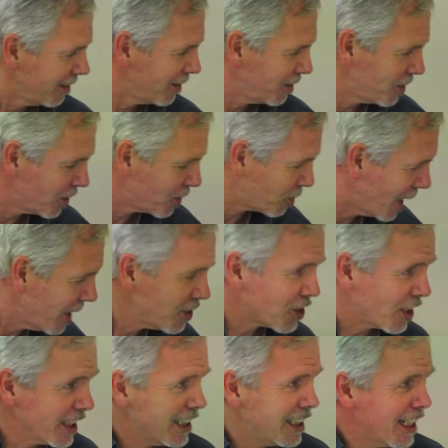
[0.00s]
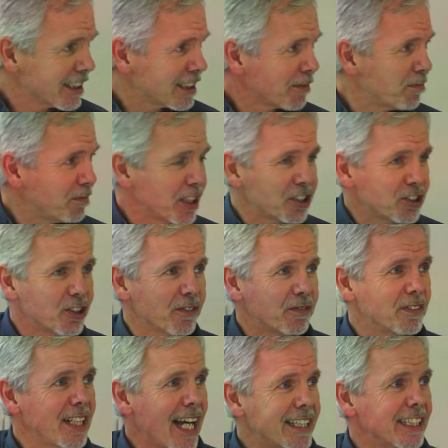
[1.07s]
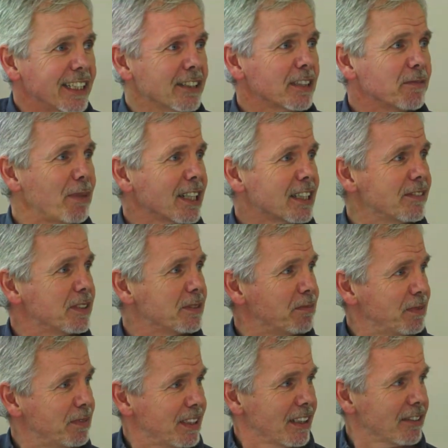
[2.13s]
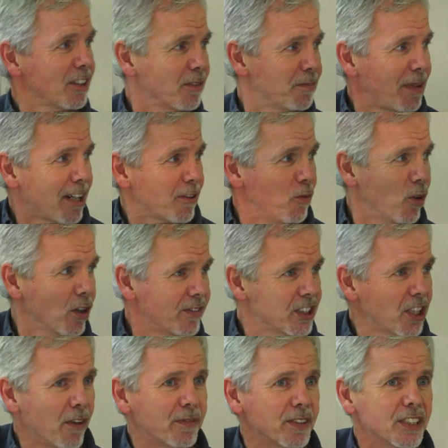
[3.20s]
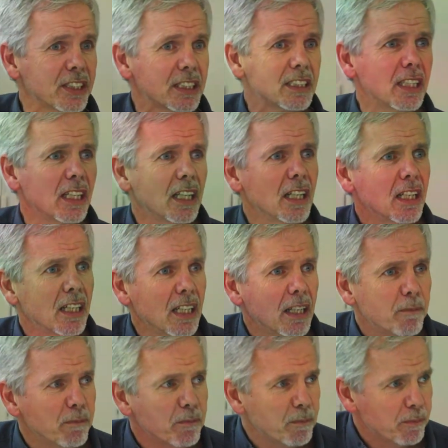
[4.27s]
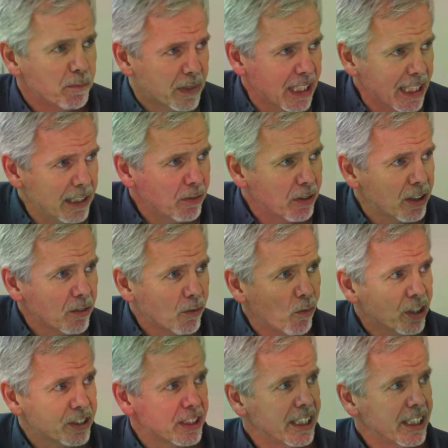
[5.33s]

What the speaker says: Strangely, he has a picture of Lenin on the back wall of his office. But he was an